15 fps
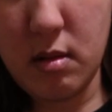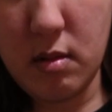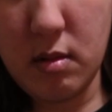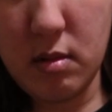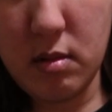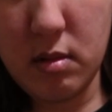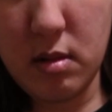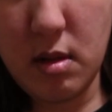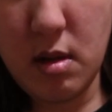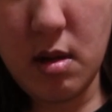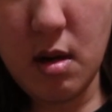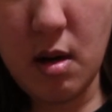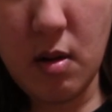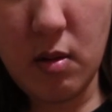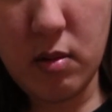see
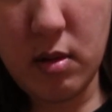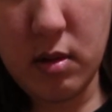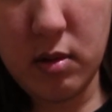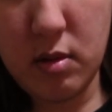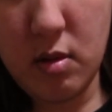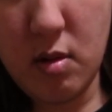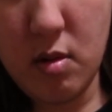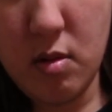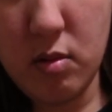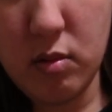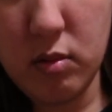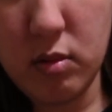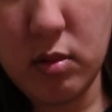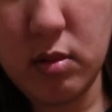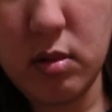how this
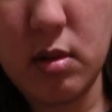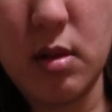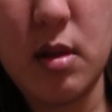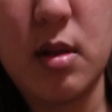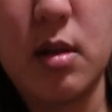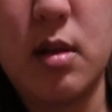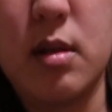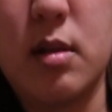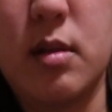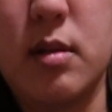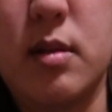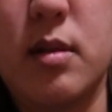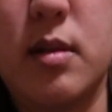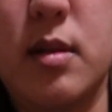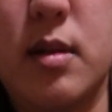goes.
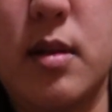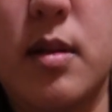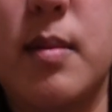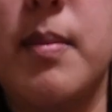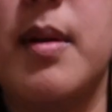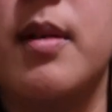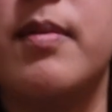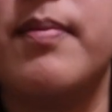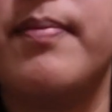But